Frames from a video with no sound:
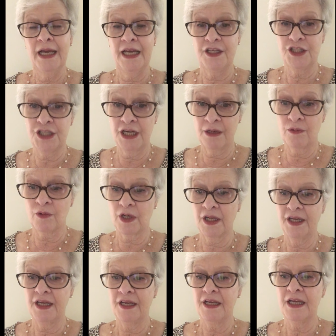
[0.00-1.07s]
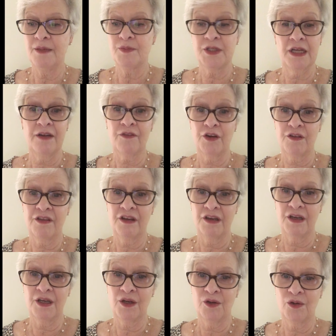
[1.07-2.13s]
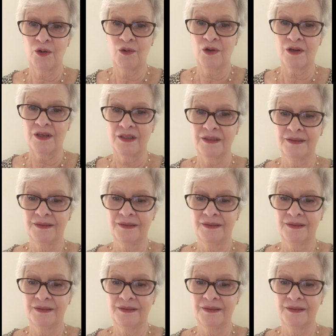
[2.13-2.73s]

and generally keeps everything in good order.